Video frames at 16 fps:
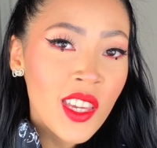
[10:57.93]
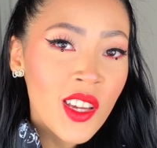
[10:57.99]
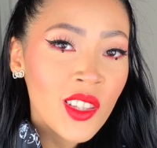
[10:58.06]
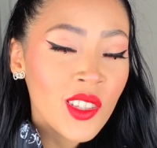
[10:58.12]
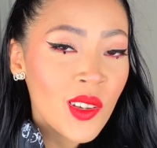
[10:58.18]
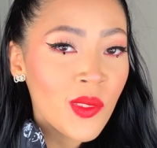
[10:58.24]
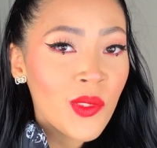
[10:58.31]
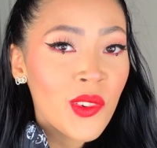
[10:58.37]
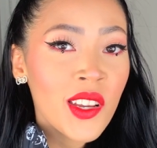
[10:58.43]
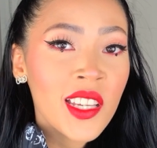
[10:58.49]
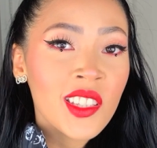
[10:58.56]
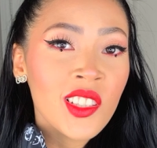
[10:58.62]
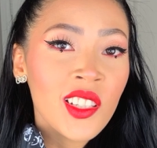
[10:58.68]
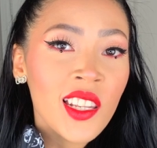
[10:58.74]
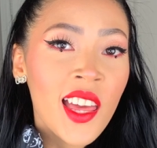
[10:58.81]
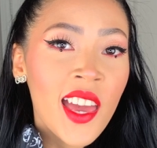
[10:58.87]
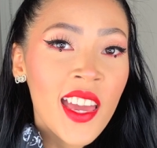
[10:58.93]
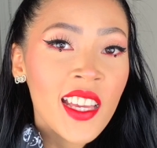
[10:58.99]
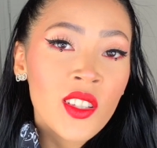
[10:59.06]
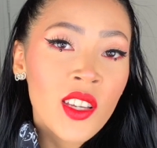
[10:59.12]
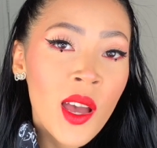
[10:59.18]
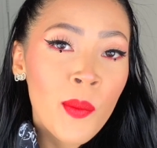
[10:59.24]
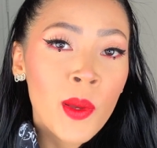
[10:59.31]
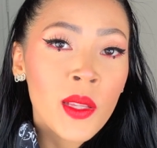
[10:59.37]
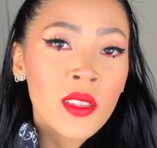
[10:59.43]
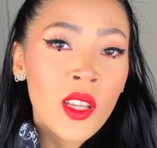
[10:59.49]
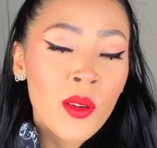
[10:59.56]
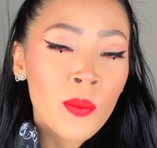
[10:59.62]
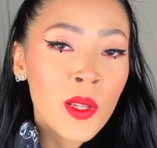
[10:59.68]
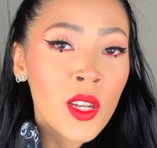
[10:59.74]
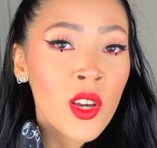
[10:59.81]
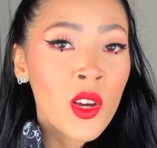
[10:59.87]
Don't forget to like, comment down
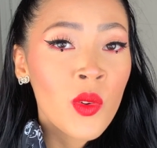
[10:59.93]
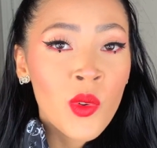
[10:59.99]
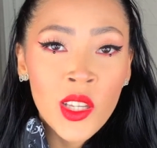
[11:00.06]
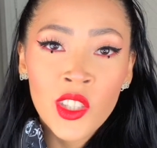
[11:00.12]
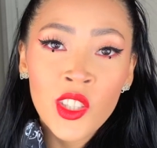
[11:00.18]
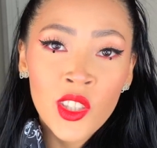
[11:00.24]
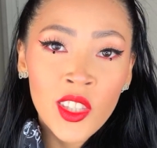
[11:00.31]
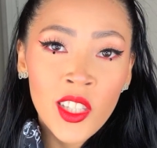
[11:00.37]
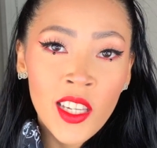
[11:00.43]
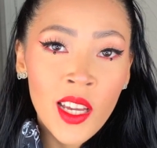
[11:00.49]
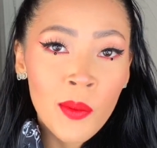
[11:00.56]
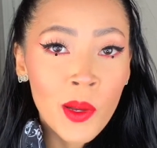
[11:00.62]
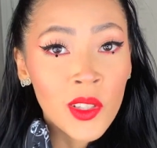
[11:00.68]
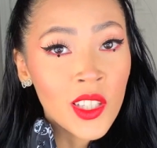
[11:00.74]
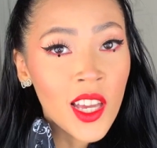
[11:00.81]
below what do you think about the